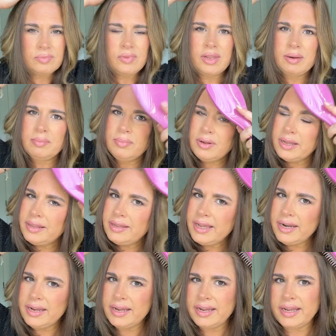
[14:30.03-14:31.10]
Then blend
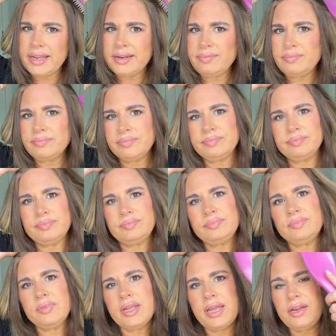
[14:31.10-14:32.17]
that in,
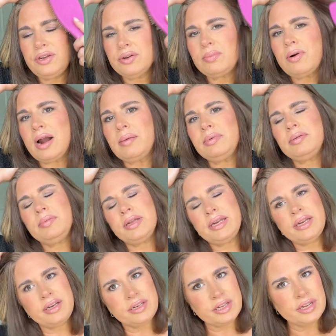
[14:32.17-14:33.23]
and you'll probably
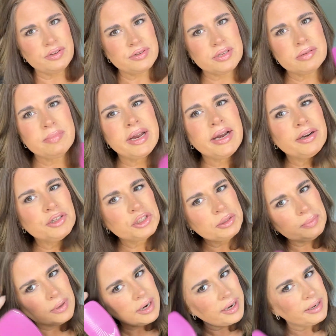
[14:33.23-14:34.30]
need to use some
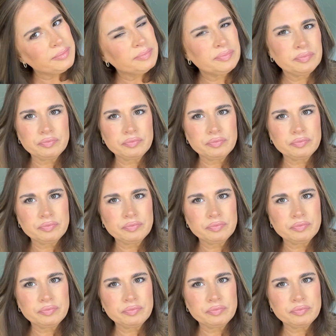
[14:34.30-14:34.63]
hairspray.